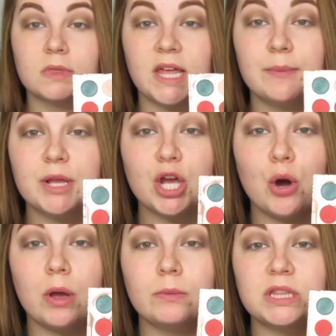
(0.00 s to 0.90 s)
Then I'm going to
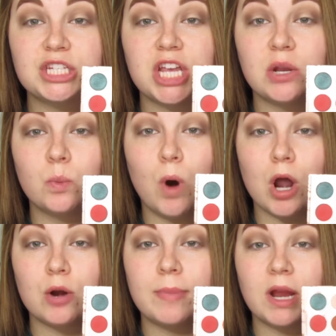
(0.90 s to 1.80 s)
go in with the shade
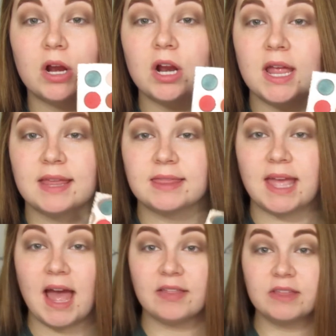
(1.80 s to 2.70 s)
Water Bearer in the
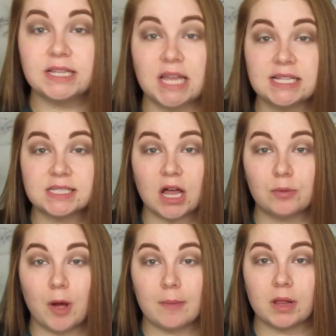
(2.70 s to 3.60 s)
Kathleen Lights
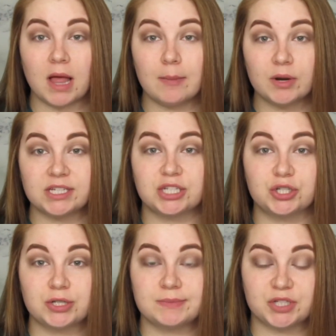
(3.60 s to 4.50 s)
ColourPop Collaboration
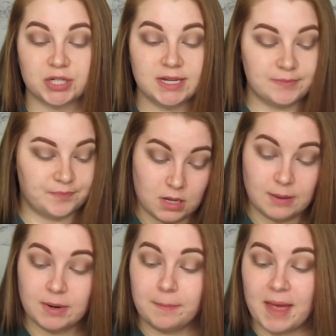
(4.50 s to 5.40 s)
Dream Street. And
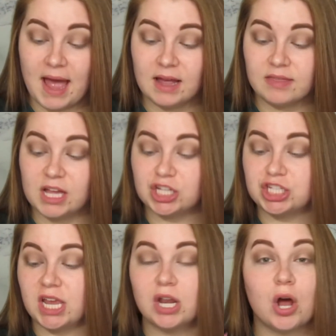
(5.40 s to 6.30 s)
I'm going to pack that
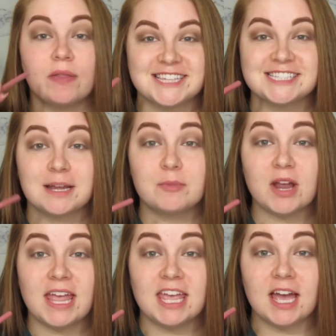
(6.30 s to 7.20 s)
shade on this number
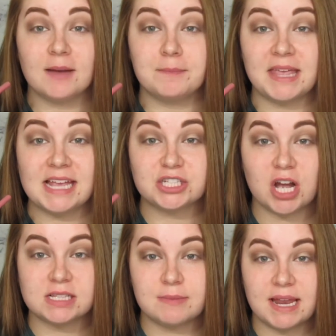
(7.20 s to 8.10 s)
8 BH
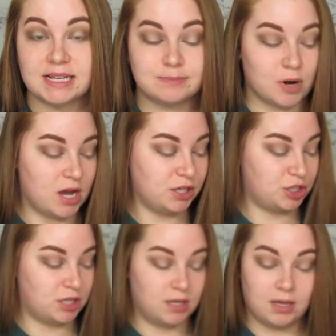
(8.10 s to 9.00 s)
Cosmetics
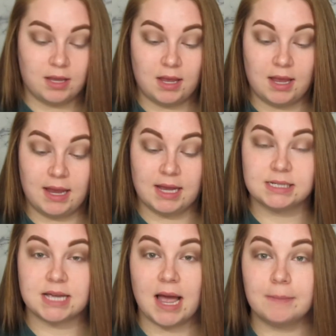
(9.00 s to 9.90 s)
brush.
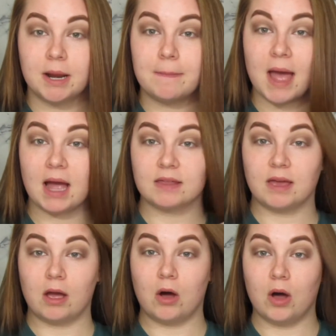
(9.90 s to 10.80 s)
And I'm going to pack
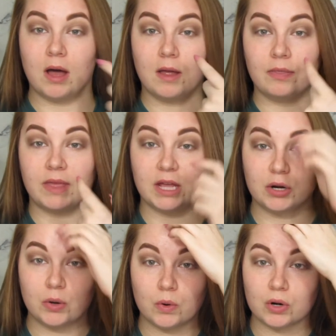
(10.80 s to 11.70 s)
that on the
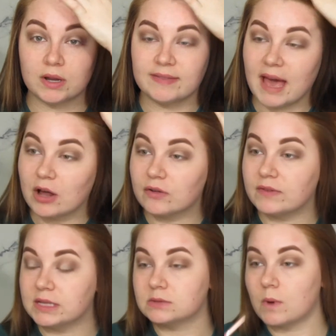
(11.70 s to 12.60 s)
inner corner and the outer
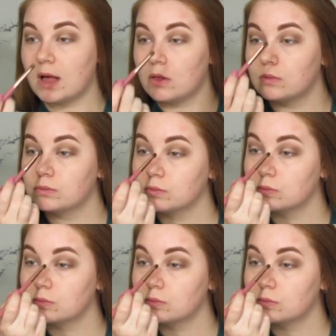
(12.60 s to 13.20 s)
V as well.